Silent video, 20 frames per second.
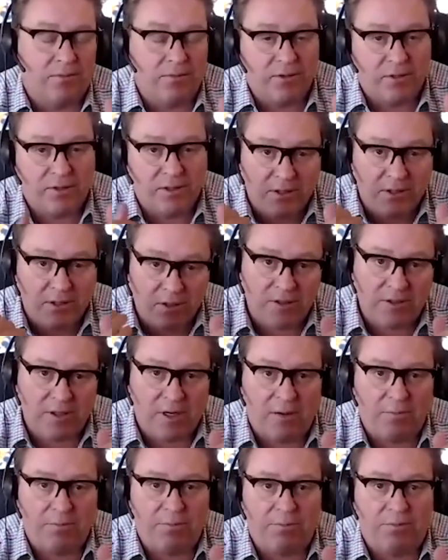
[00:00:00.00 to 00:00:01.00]
obviously goes
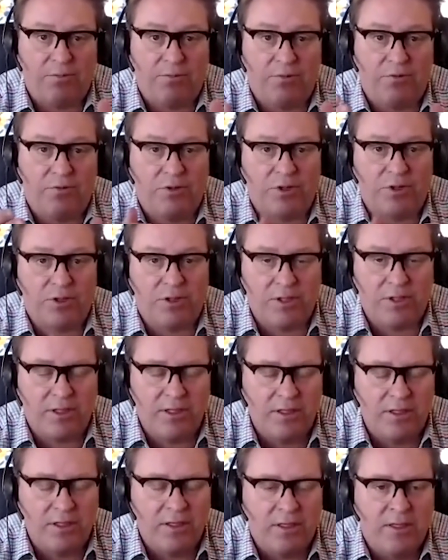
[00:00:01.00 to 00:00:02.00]
up
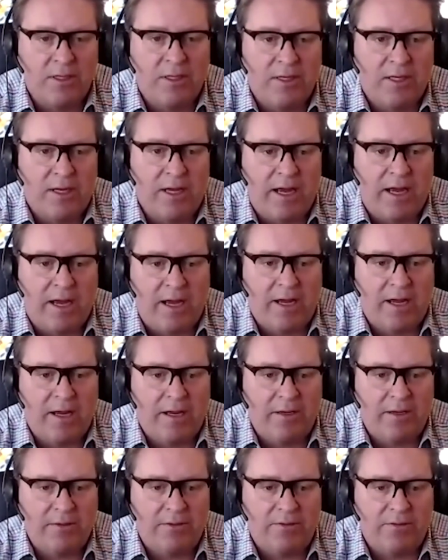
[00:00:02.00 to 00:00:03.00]
proportionally,
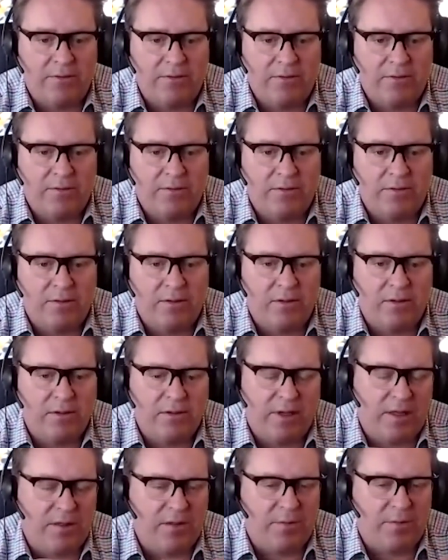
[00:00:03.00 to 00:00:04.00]
and
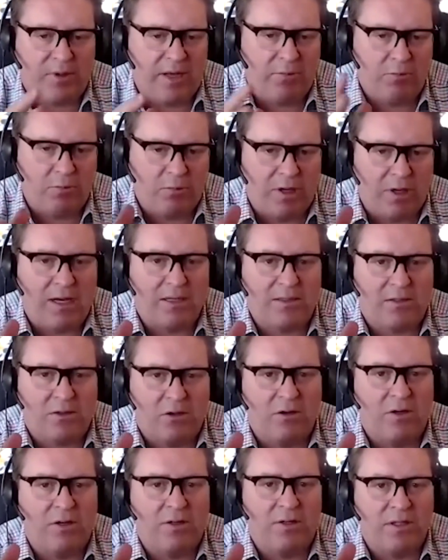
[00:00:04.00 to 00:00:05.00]
then the plant will last
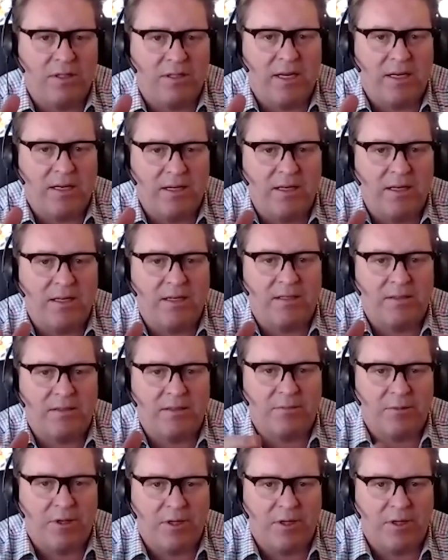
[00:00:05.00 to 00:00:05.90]
longer than 10 years.